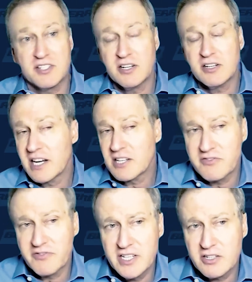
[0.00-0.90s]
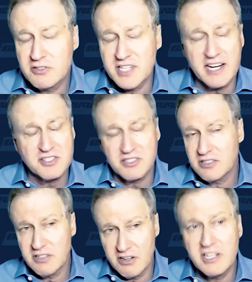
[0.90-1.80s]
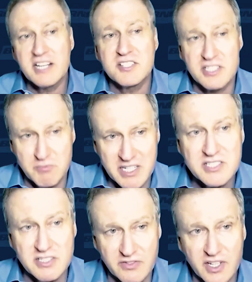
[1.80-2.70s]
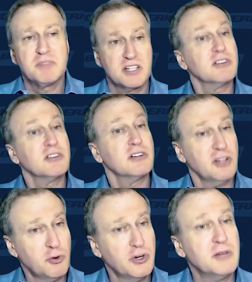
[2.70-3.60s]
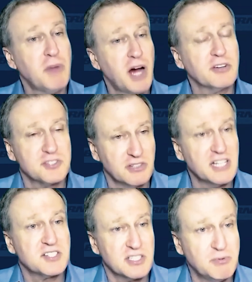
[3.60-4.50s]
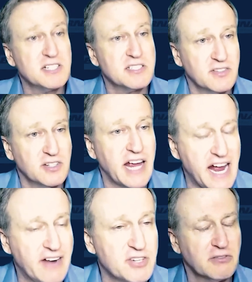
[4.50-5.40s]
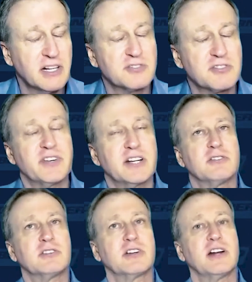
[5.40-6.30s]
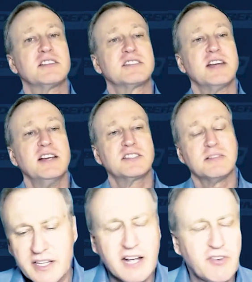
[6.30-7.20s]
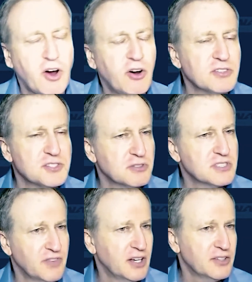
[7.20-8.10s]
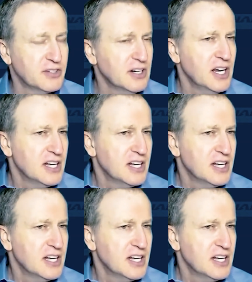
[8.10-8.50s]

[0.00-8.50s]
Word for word: Their electric vehicles actually are, are, less expensive, particularly their lower end models are less expensive than the average electric vehicle in the United States. They have all sorts of other